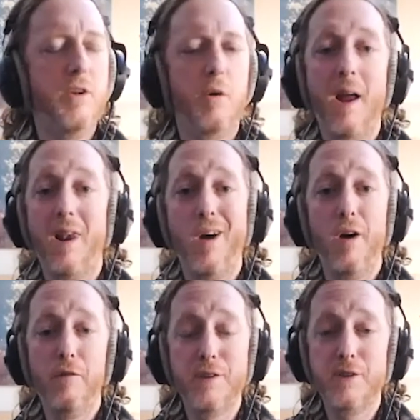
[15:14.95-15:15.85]
though my
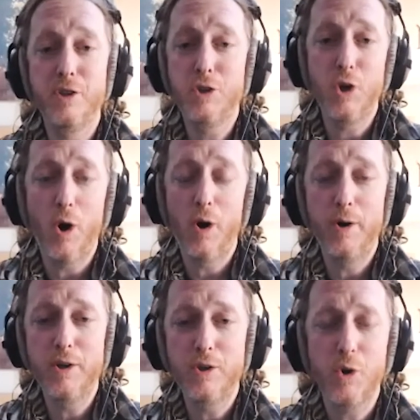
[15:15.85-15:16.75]
love is guitar
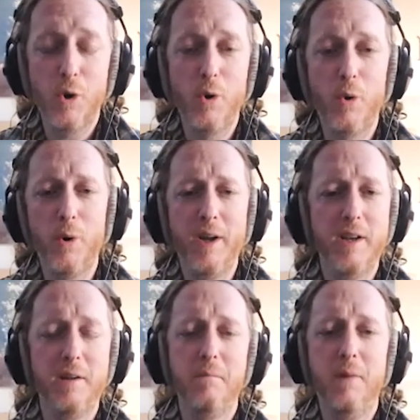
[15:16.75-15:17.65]
and
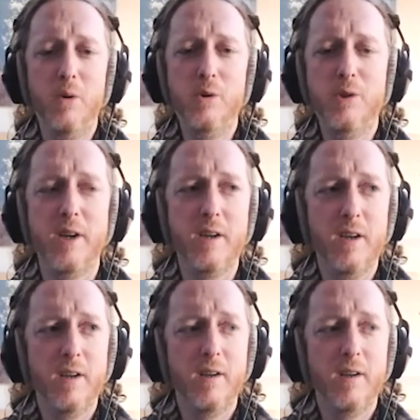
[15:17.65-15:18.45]
guitar-oriented music,